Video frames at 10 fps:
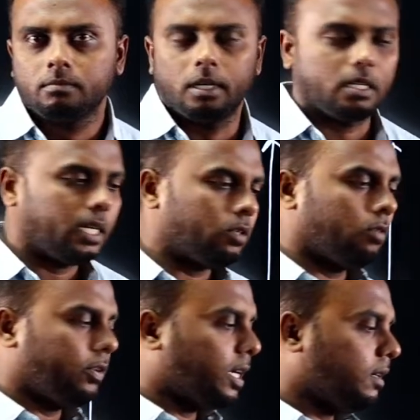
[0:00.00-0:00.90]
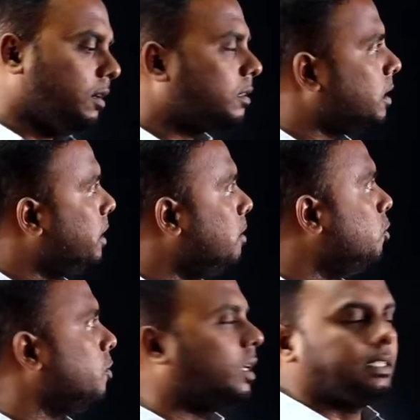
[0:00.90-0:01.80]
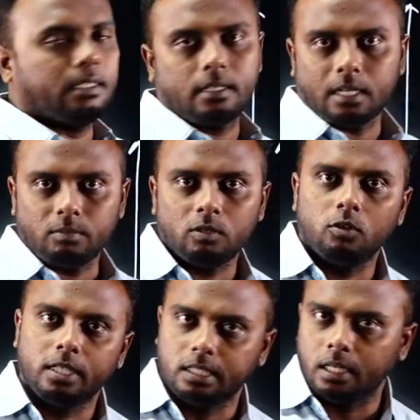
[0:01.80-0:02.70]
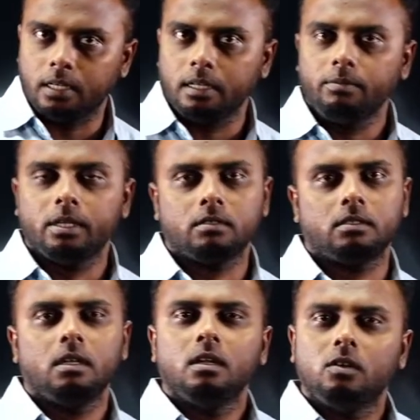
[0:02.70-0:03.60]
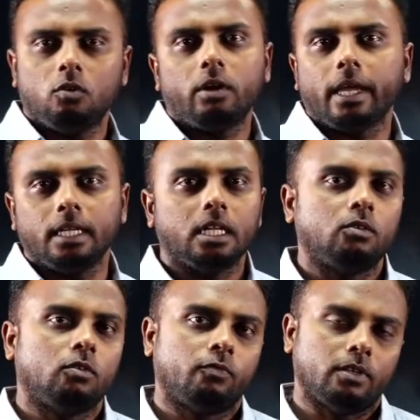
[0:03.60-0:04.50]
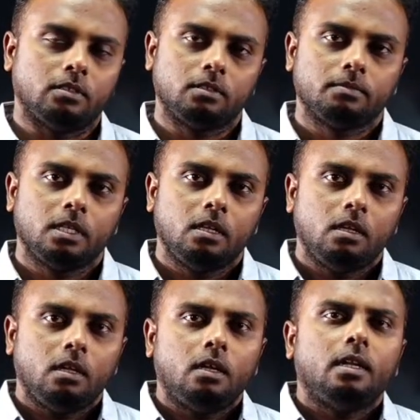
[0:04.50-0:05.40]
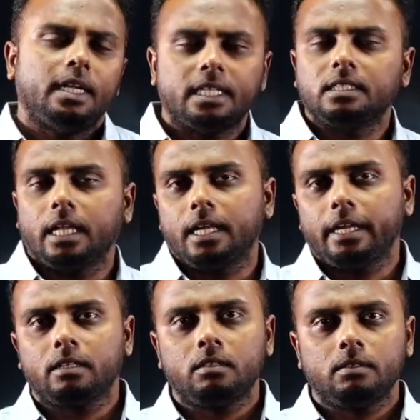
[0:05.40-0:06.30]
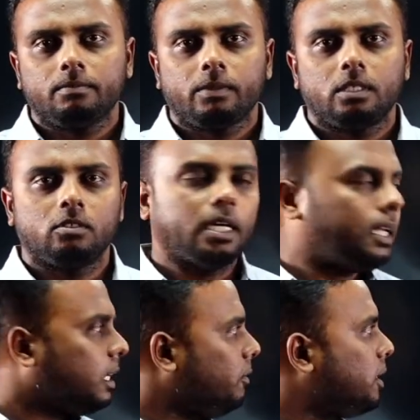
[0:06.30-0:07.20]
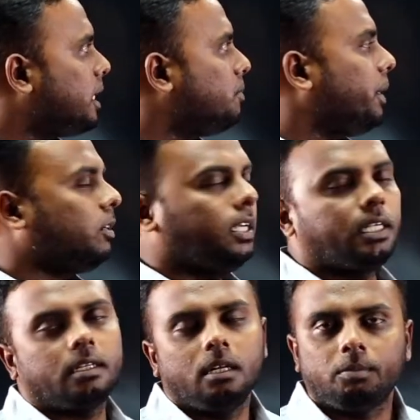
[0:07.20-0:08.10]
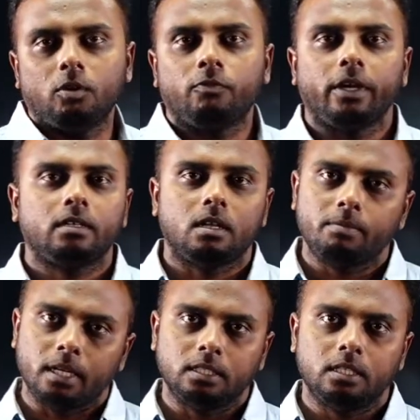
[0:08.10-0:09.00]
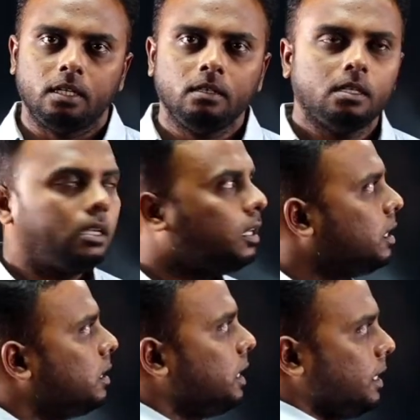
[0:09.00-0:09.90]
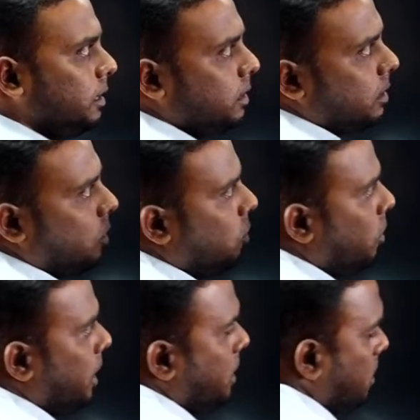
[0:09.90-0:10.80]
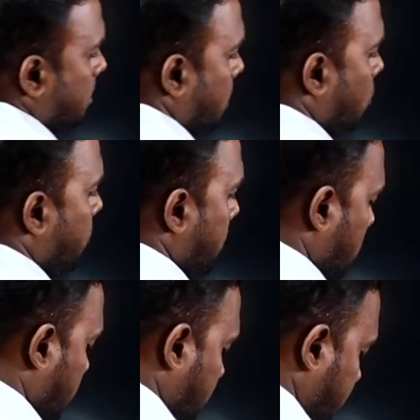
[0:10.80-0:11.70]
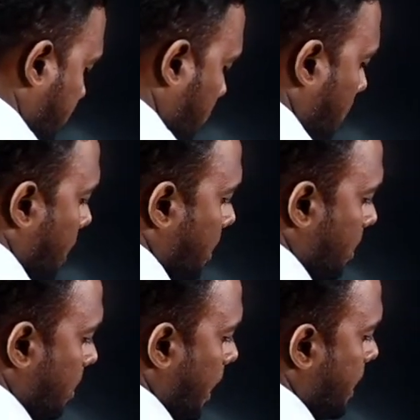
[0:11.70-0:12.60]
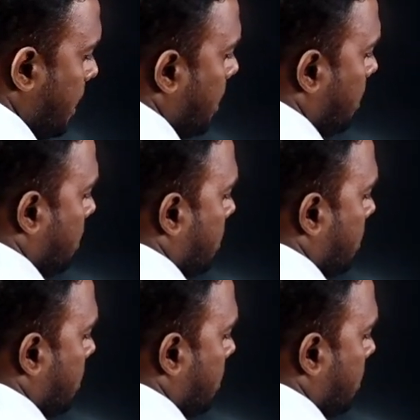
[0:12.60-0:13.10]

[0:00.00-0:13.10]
but right now we are not able to consider terminal voltage directly because load angle unknown for us. Let us neglect that. So directly with respect to internal power factor I am considering, that is load is UPF. So current IA